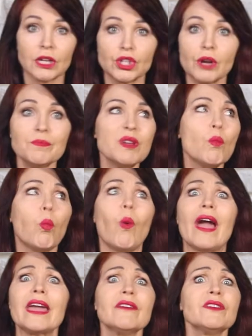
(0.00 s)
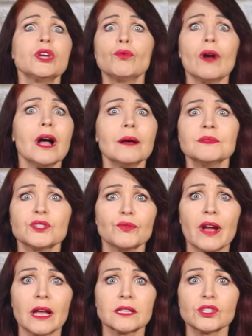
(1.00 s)
Don't be waving your arms
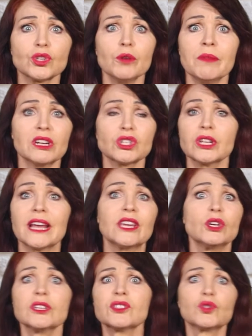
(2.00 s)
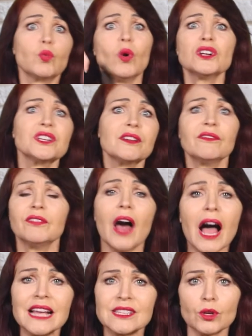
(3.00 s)
around so much like you're swatting
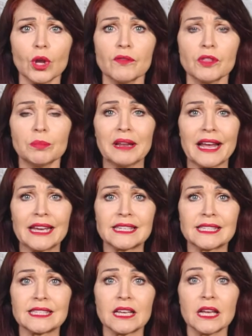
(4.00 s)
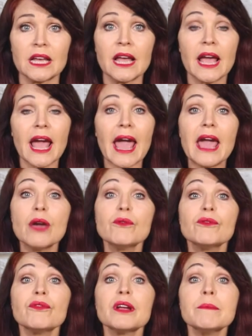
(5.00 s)
flies all over the place.
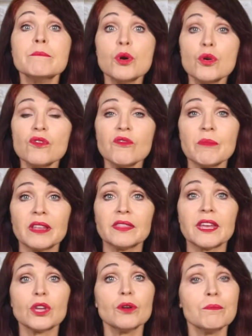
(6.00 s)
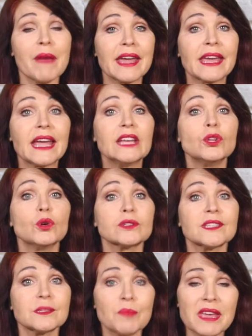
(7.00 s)
Every movement that you make in your
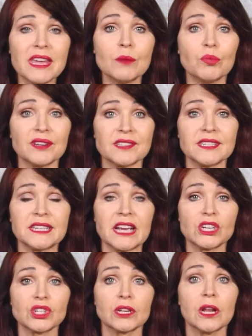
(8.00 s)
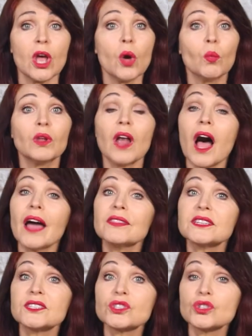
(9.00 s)
speaking presentation will
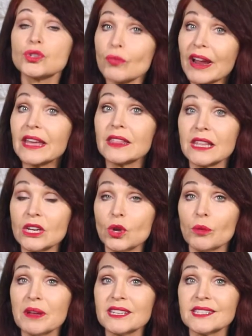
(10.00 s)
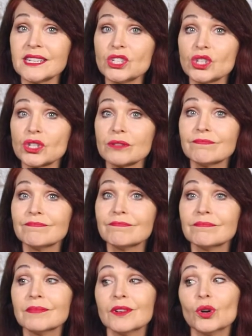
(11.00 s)
either strengthen your message
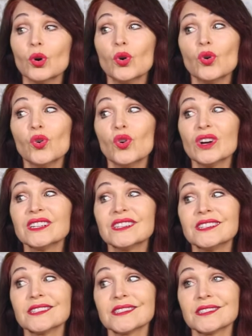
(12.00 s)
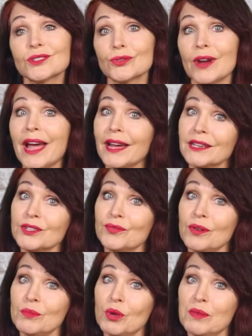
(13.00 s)
or distract
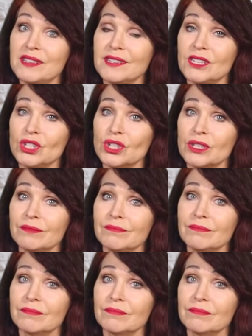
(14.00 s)
from your message.